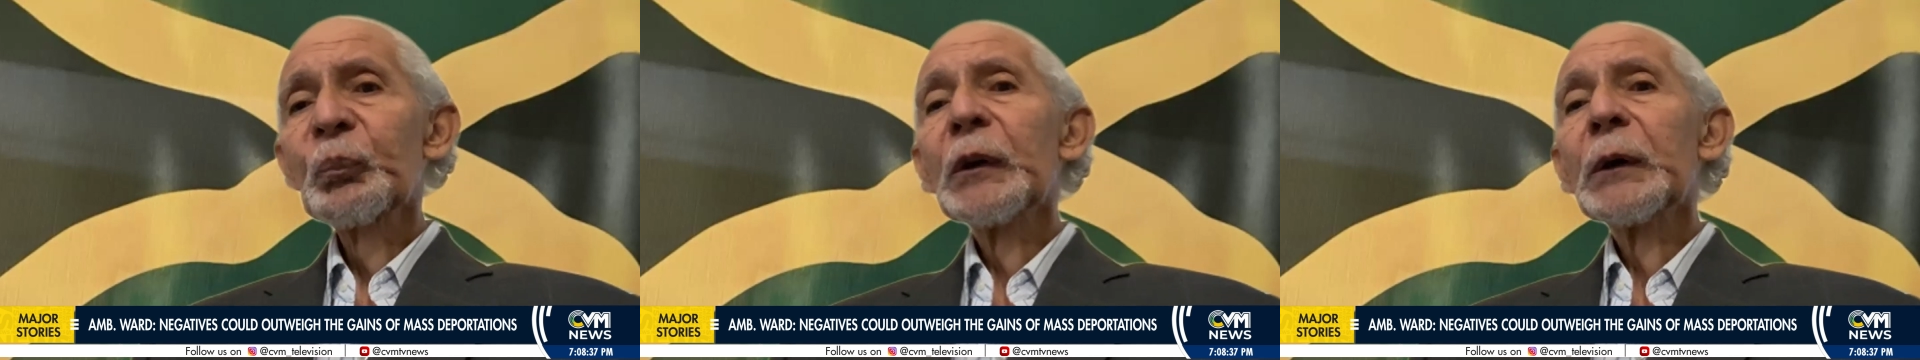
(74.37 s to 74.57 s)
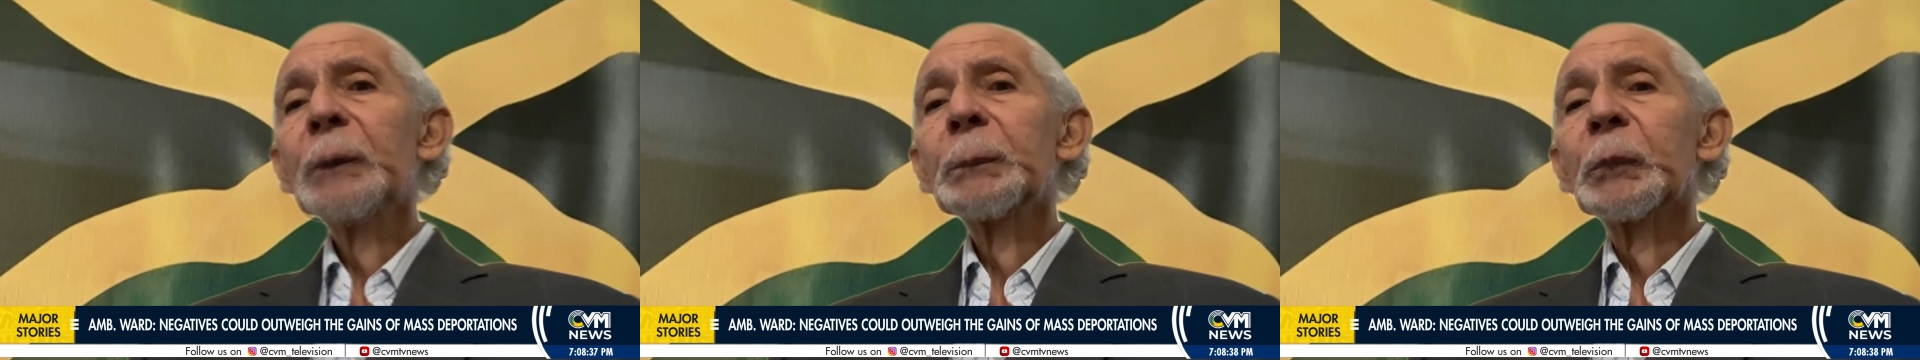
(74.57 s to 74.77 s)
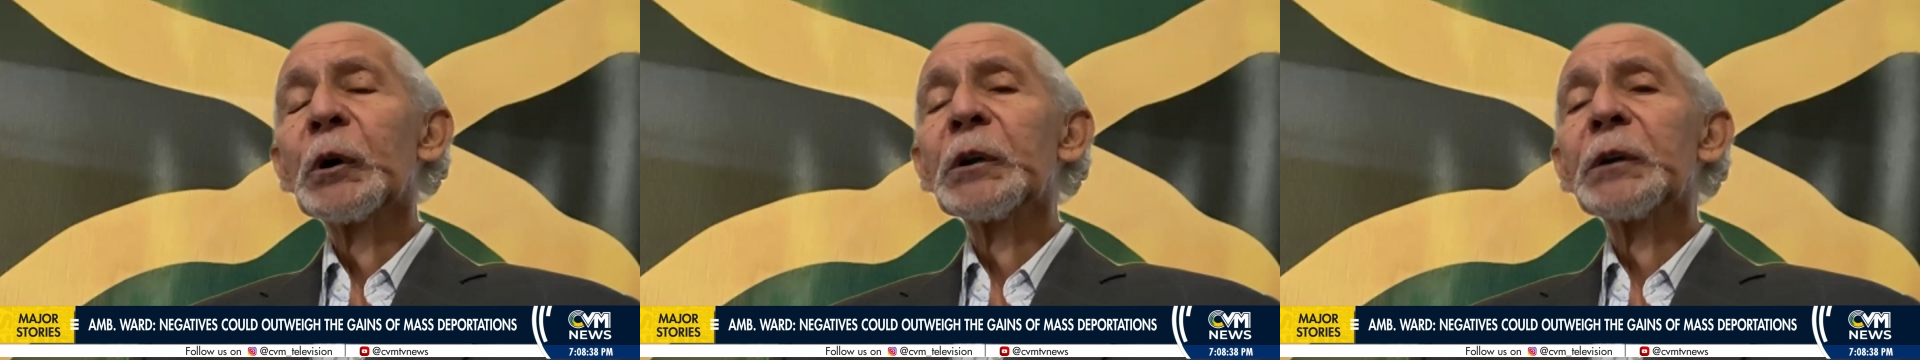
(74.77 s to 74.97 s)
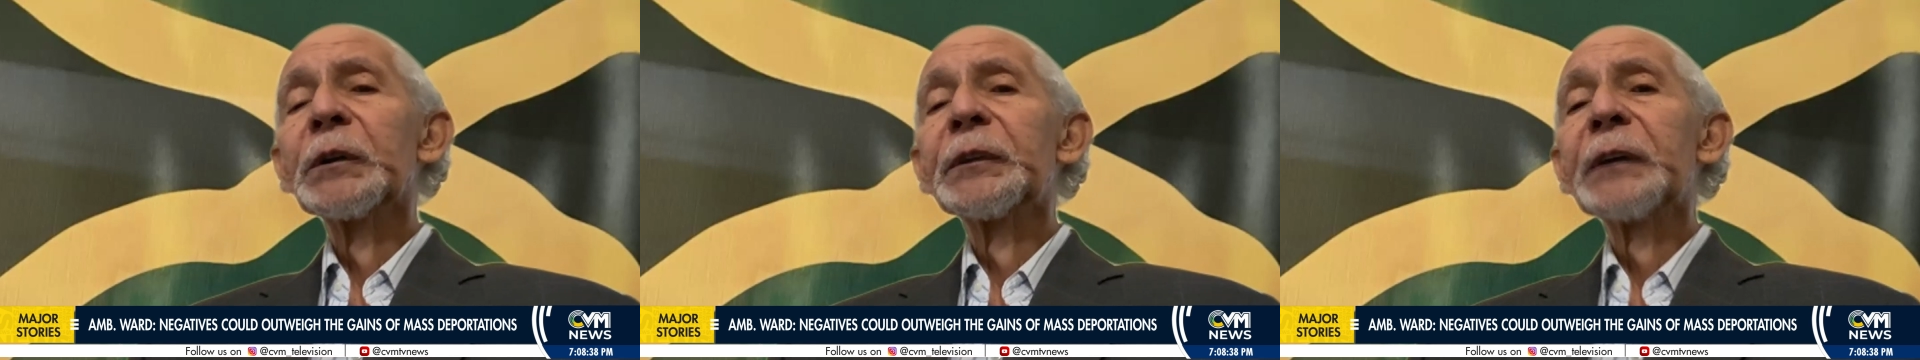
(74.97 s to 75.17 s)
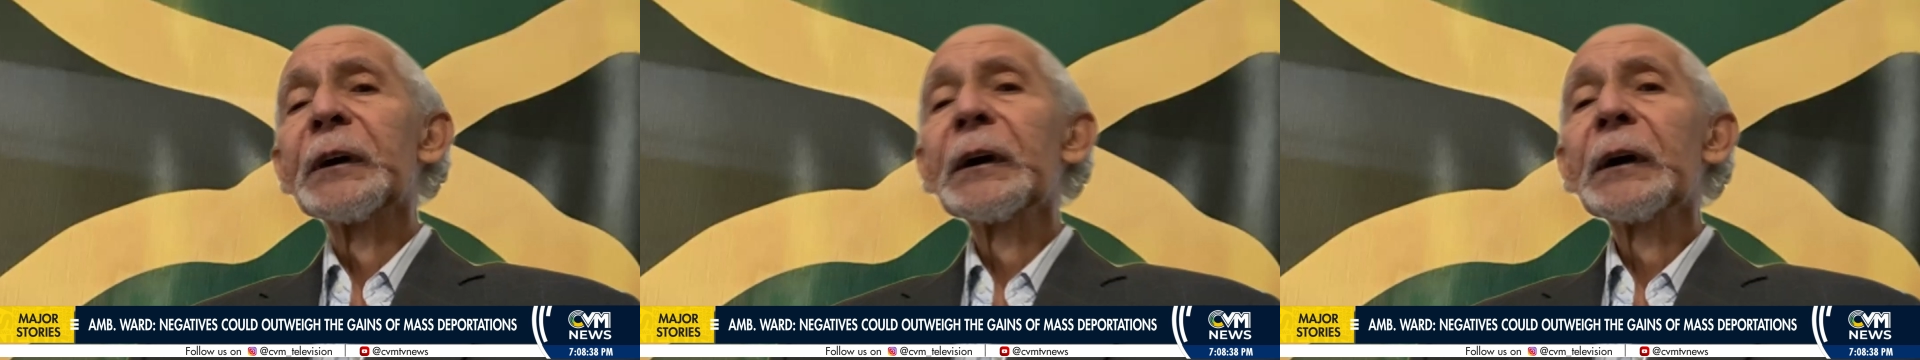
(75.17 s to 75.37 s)
but
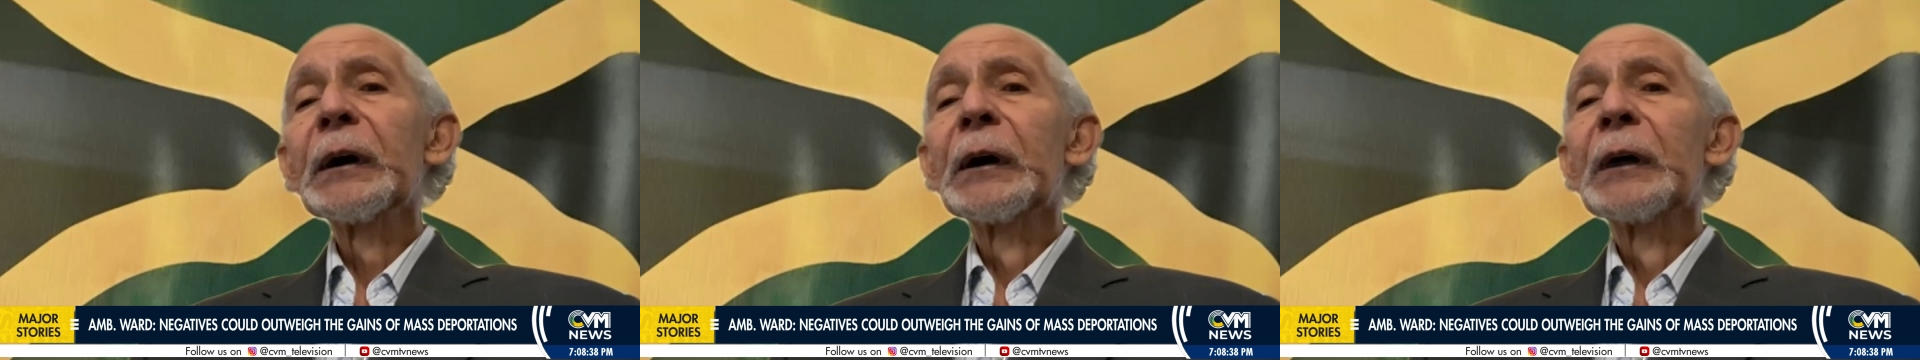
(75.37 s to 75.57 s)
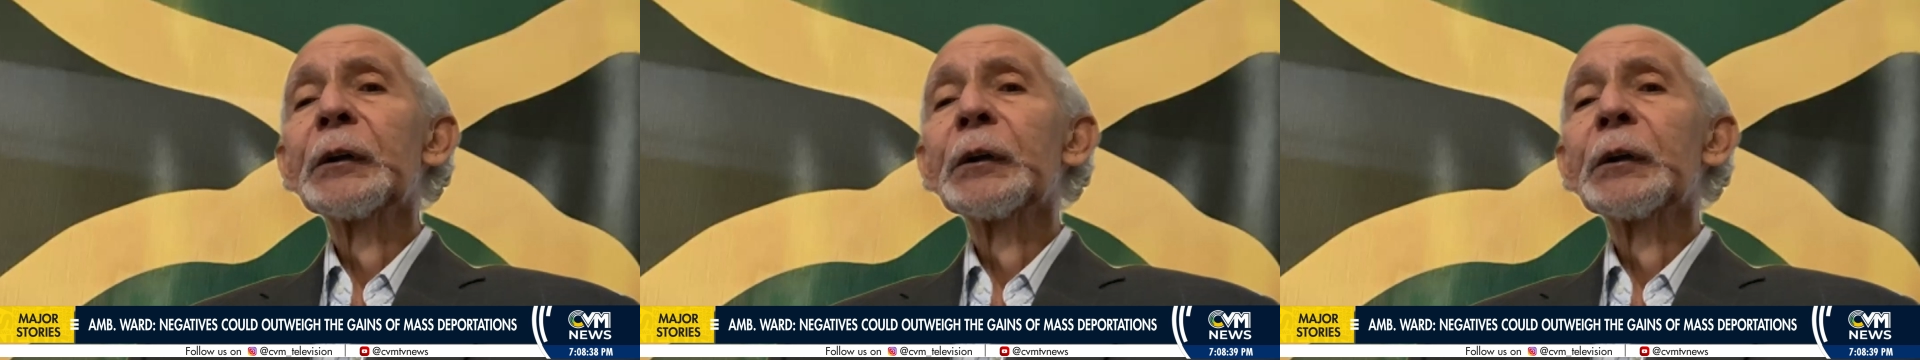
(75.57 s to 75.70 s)
they are now